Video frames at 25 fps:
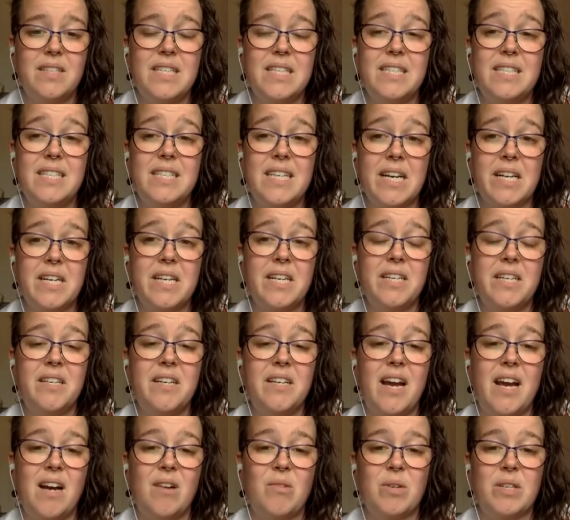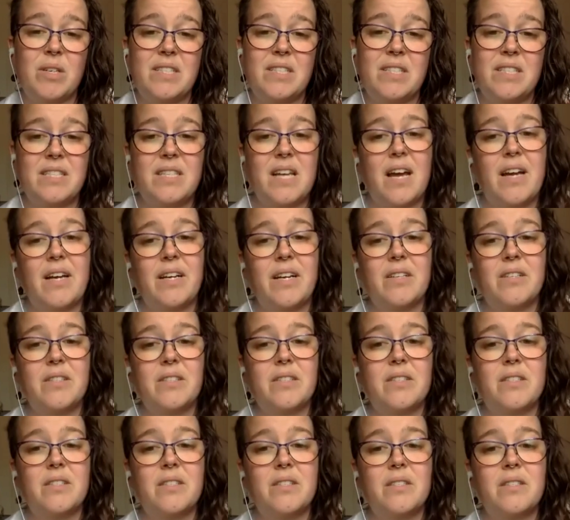to deaden our
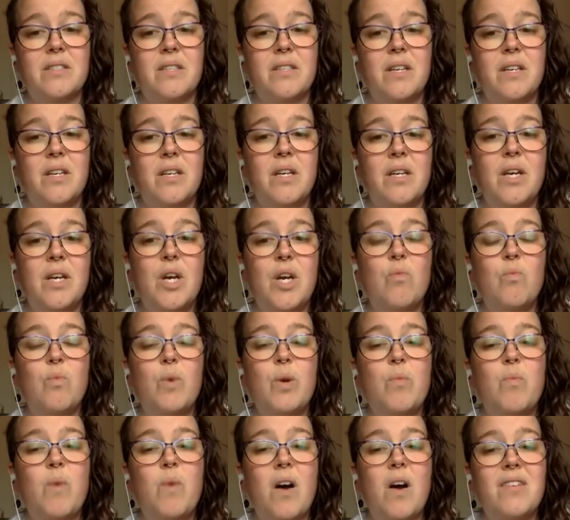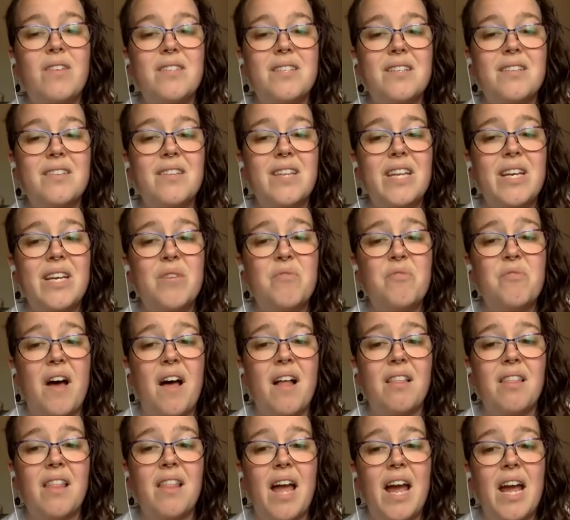desires, we want to live
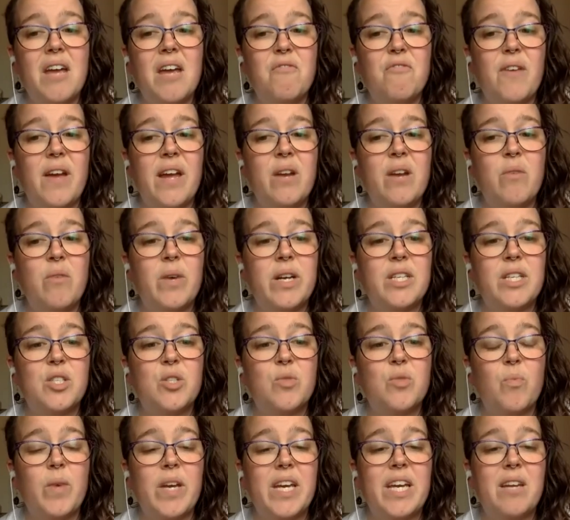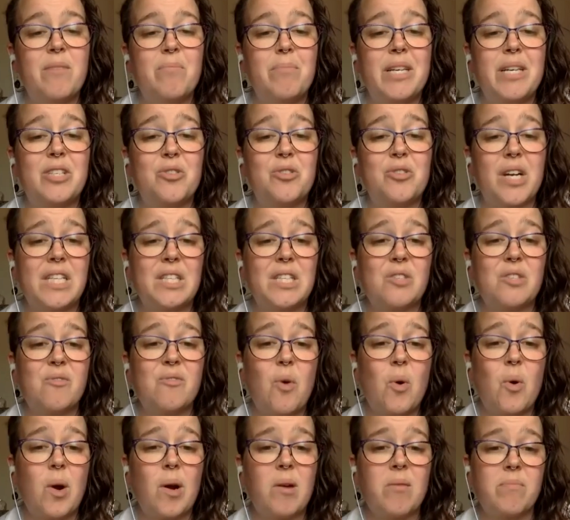a life in which we can be
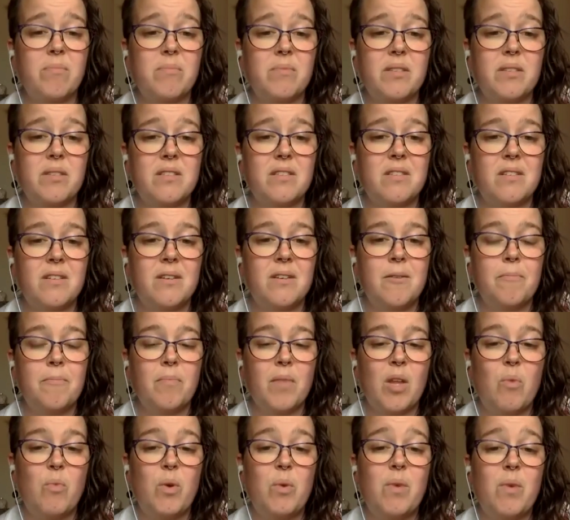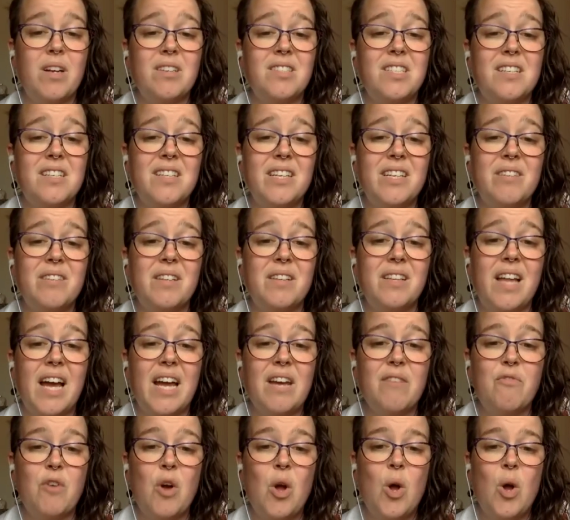transformed. We want to live a
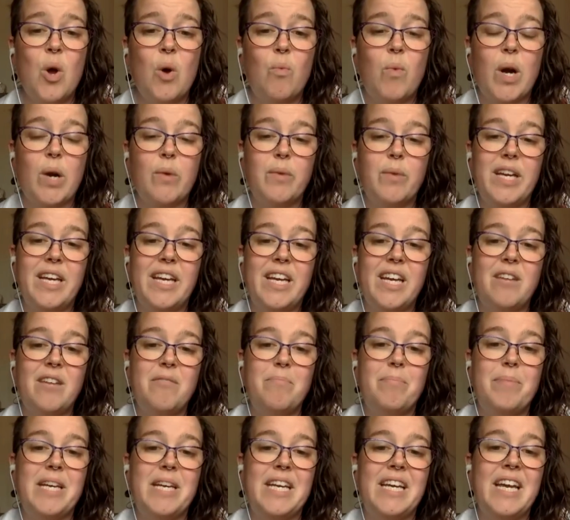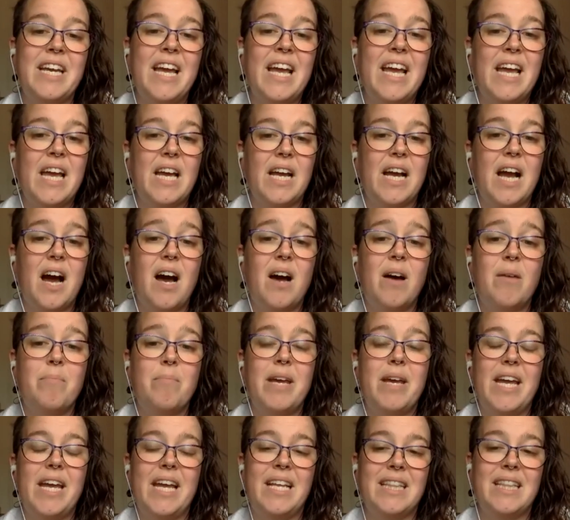life where we can
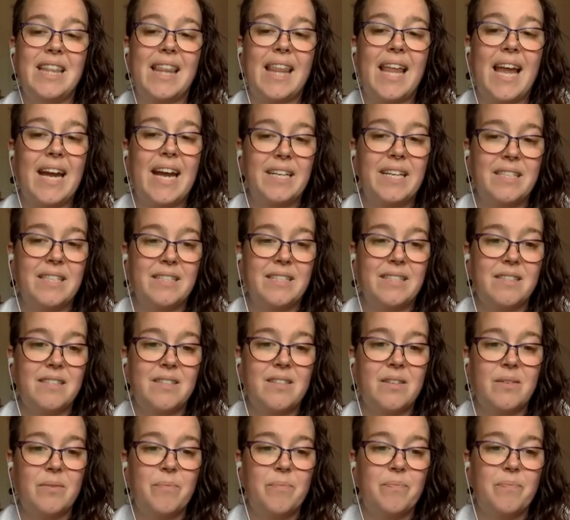become enlightened.